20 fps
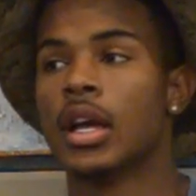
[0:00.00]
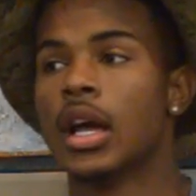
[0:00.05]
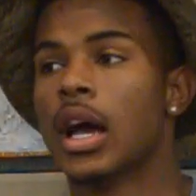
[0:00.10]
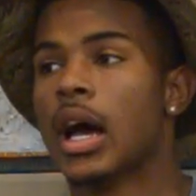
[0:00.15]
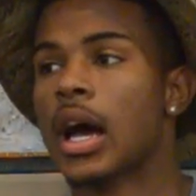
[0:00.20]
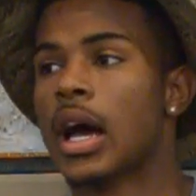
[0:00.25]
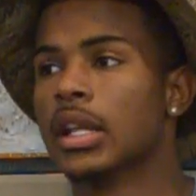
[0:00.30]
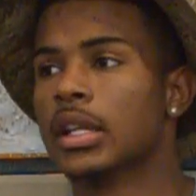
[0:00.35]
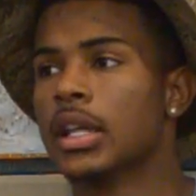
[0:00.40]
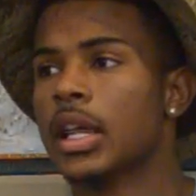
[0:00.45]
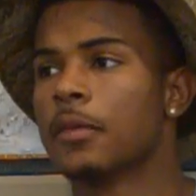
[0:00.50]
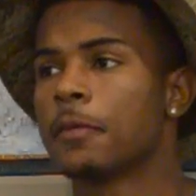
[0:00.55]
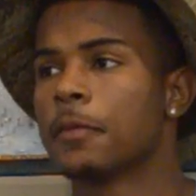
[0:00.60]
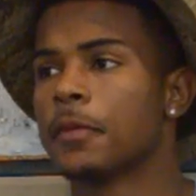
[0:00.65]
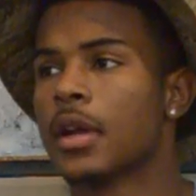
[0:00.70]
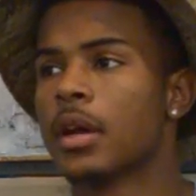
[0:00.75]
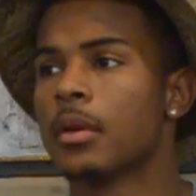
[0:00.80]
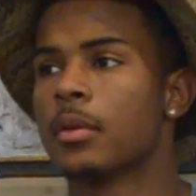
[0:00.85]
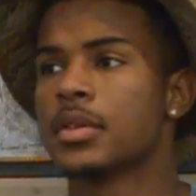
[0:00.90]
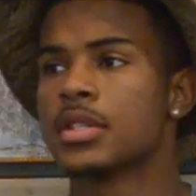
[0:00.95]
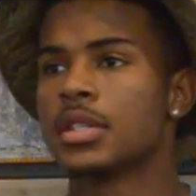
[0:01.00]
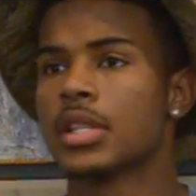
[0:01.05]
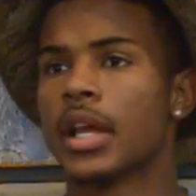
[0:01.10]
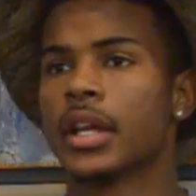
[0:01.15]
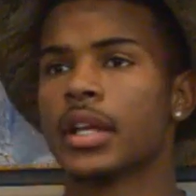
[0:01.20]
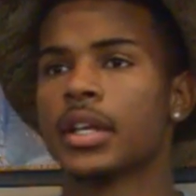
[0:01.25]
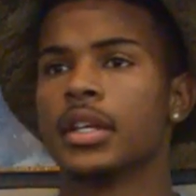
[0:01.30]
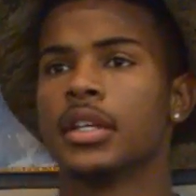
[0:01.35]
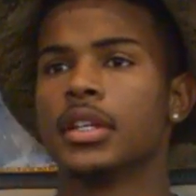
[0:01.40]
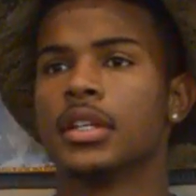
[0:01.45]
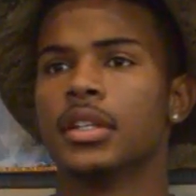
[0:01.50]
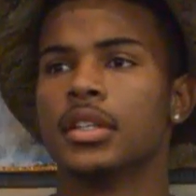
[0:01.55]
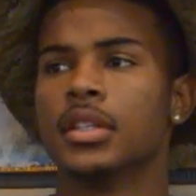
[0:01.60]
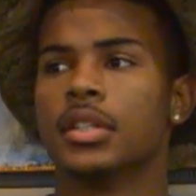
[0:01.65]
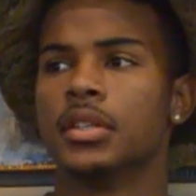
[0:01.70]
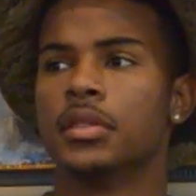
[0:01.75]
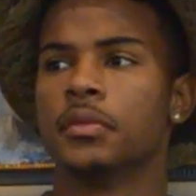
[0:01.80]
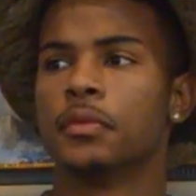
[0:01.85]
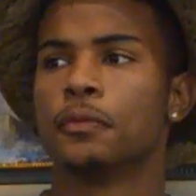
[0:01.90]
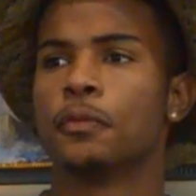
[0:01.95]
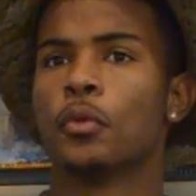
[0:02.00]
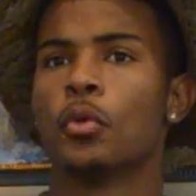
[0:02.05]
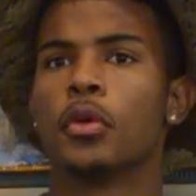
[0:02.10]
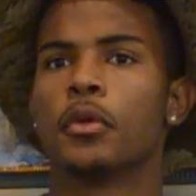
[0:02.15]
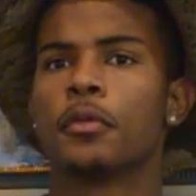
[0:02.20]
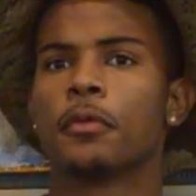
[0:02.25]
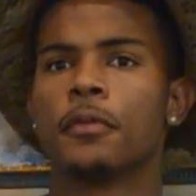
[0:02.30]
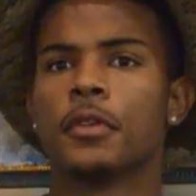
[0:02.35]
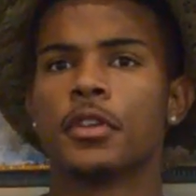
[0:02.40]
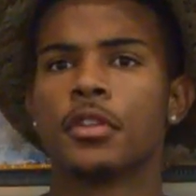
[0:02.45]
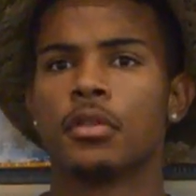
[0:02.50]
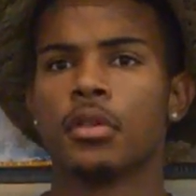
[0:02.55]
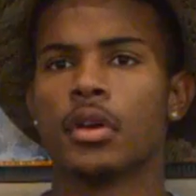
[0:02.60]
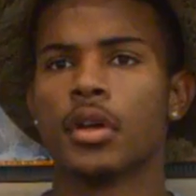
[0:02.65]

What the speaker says: I left when I was like in 4th, 5th grade.